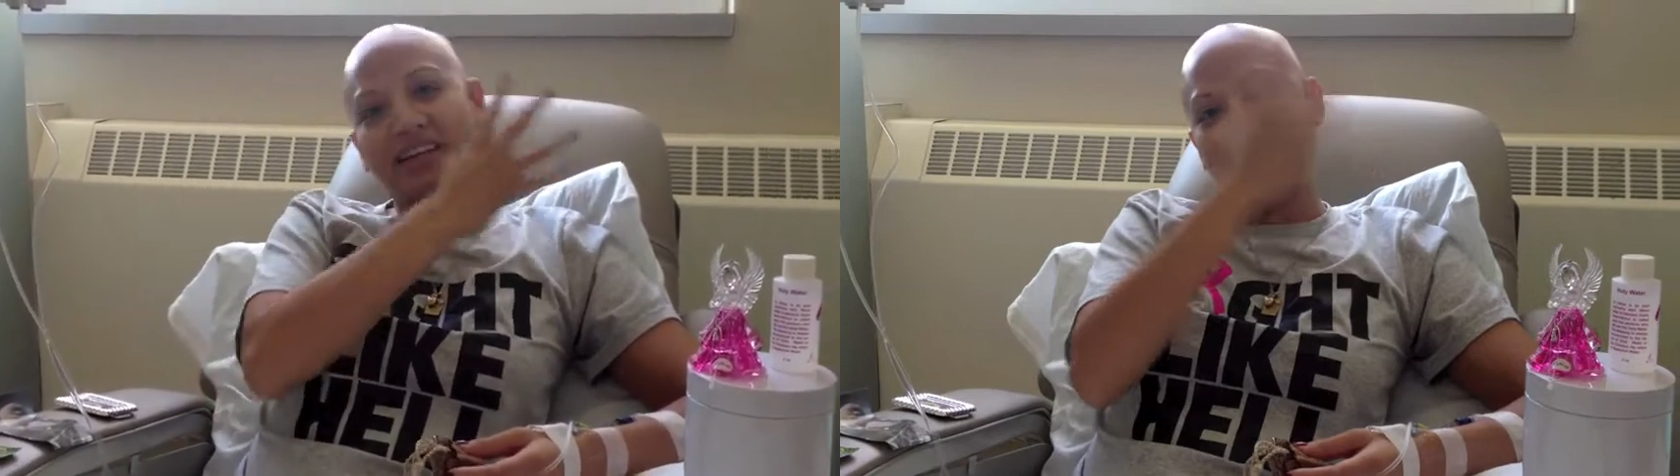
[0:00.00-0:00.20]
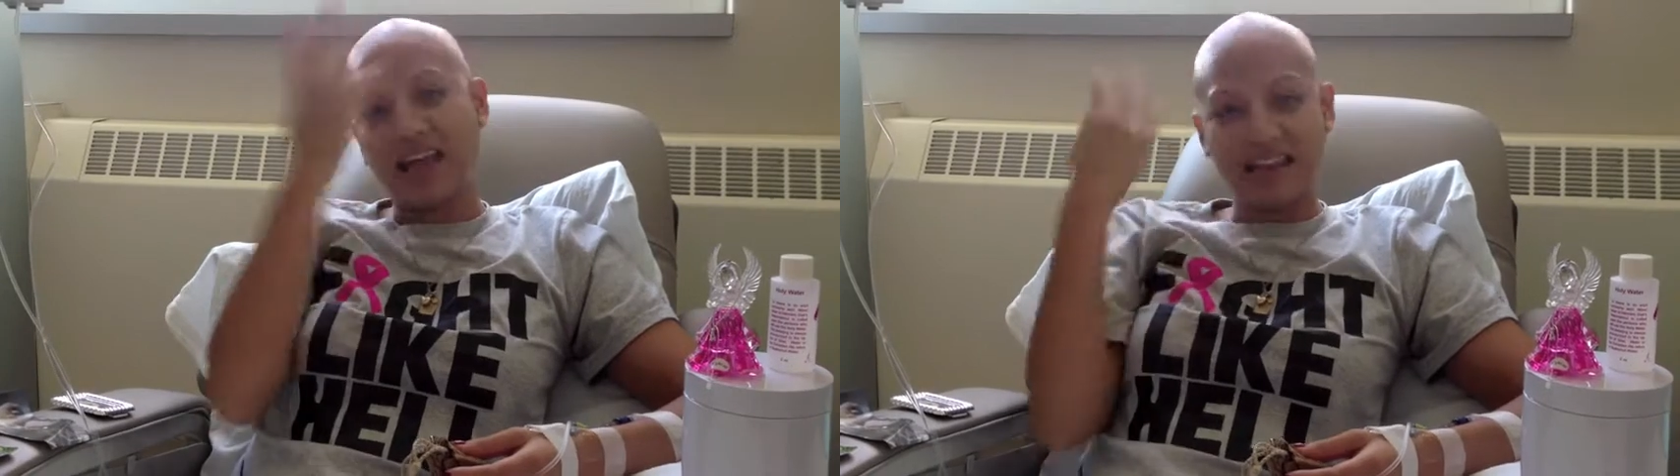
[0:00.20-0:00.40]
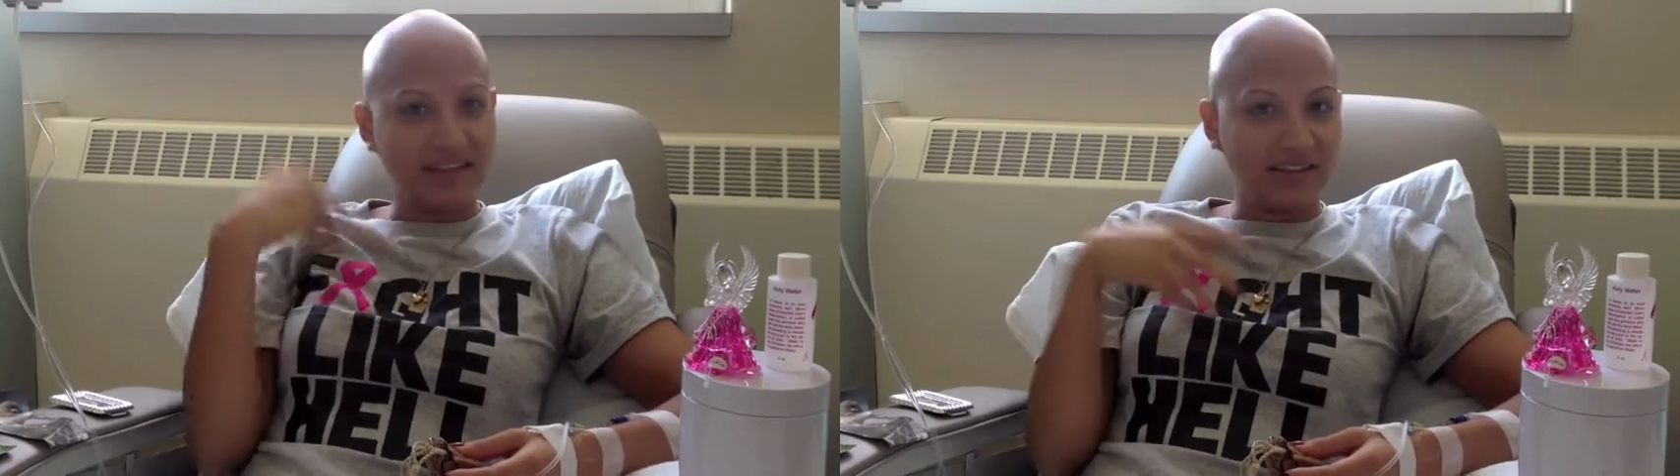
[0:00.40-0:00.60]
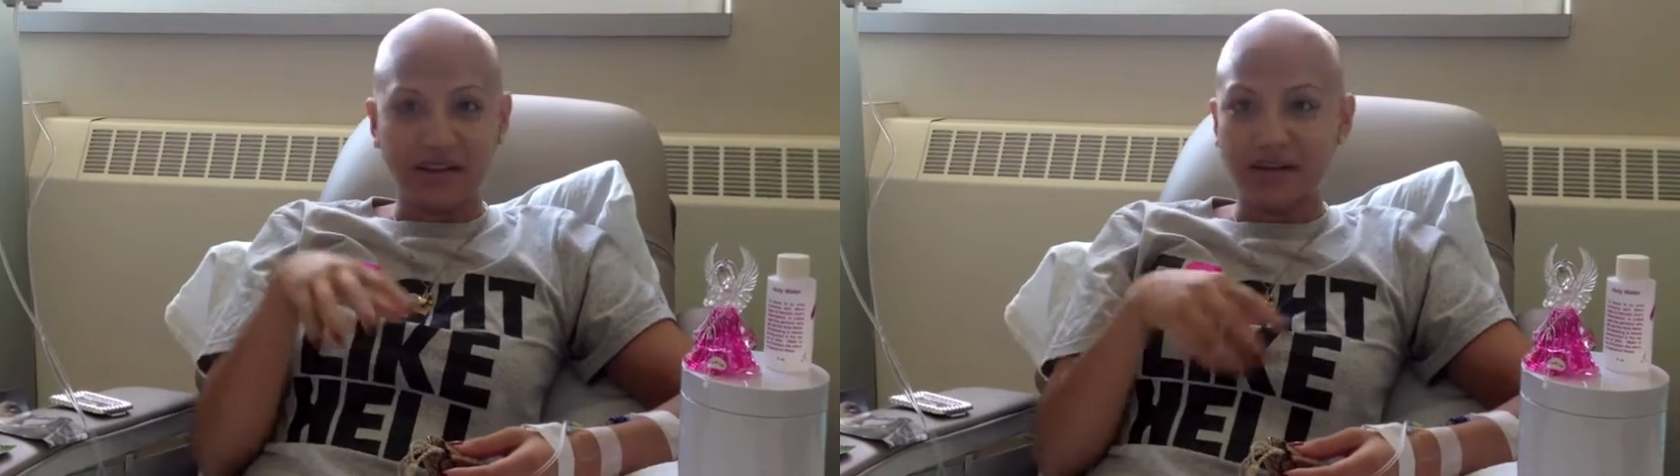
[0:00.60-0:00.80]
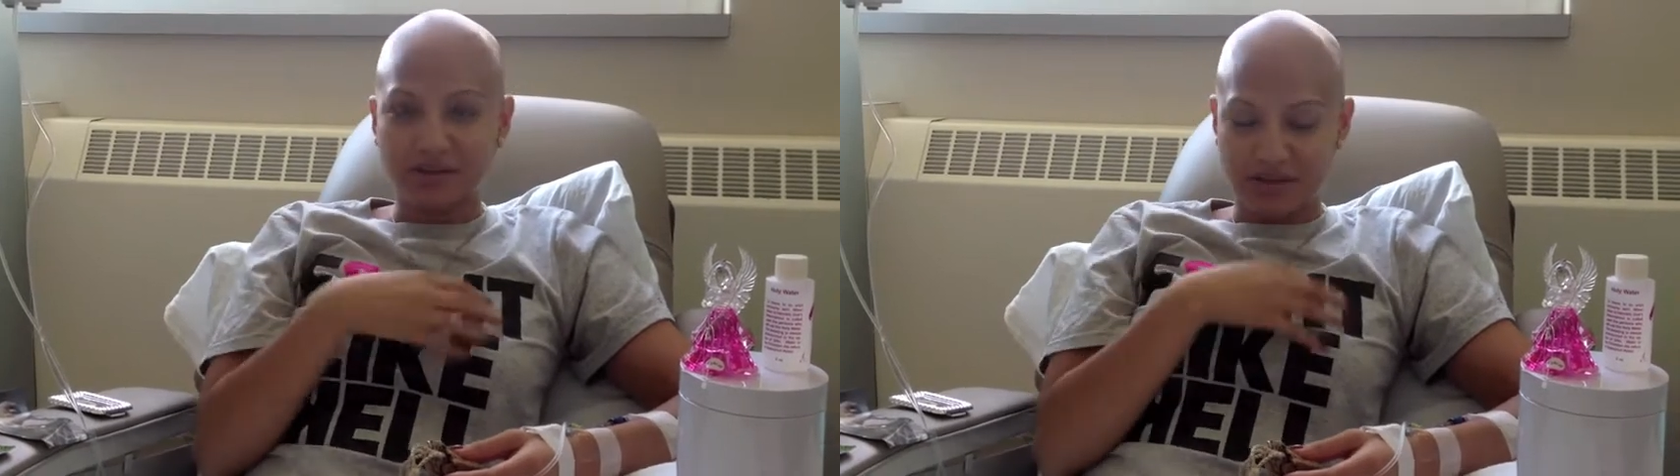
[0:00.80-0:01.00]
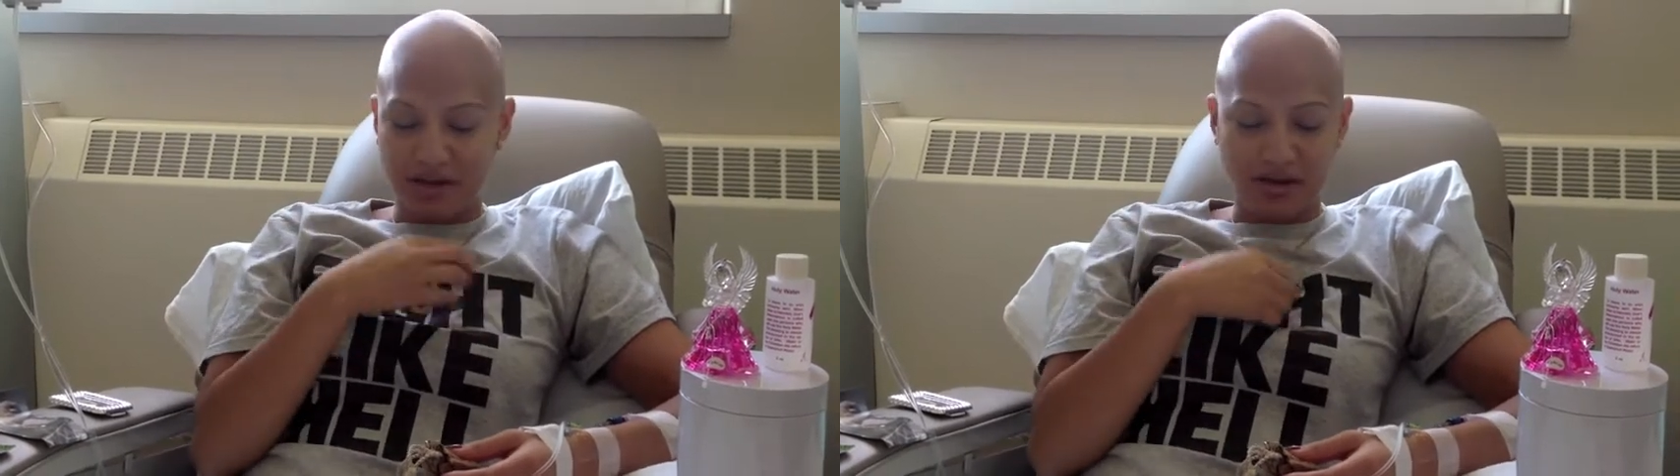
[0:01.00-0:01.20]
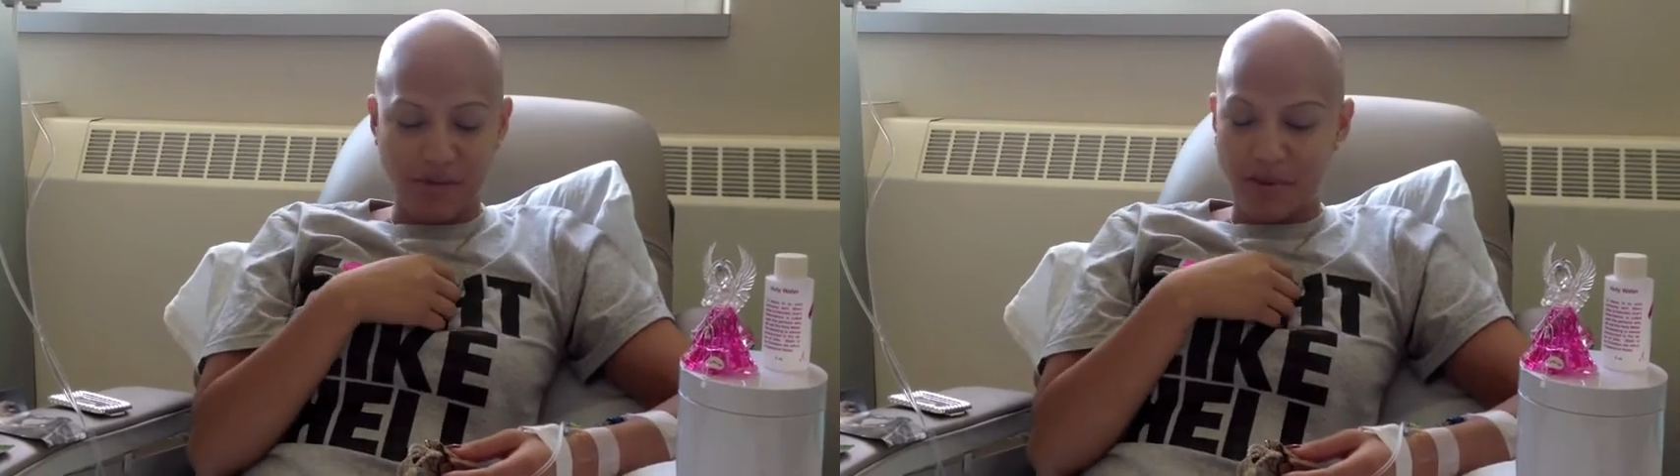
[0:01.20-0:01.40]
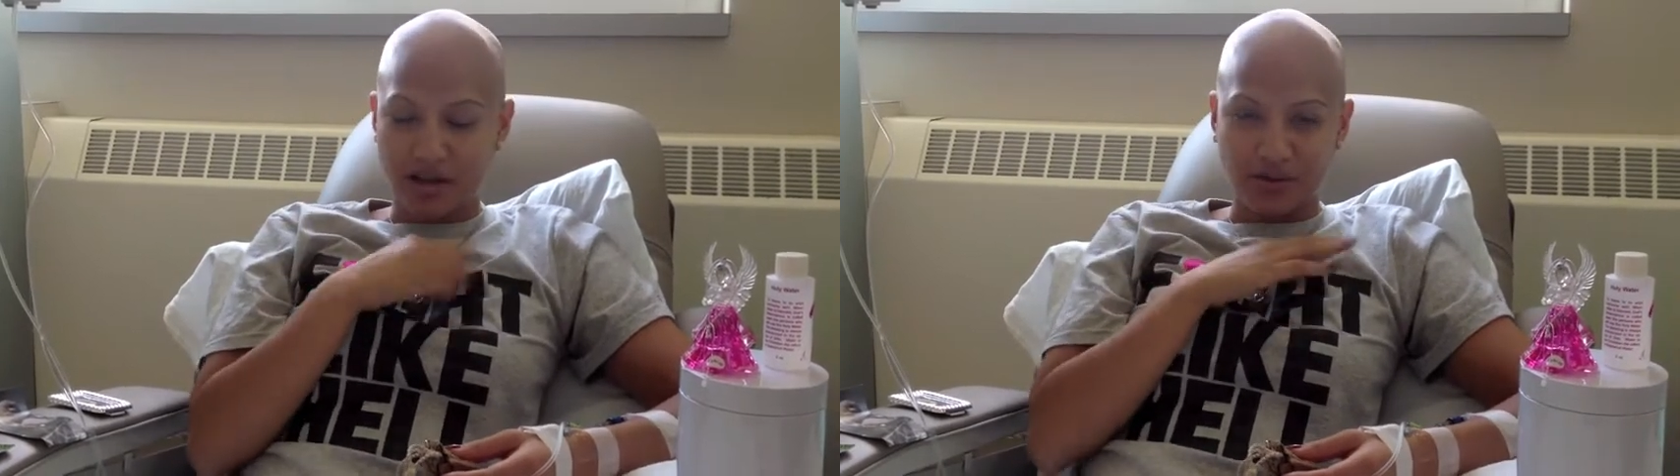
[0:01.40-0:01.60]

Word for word: anything that goes on in your body.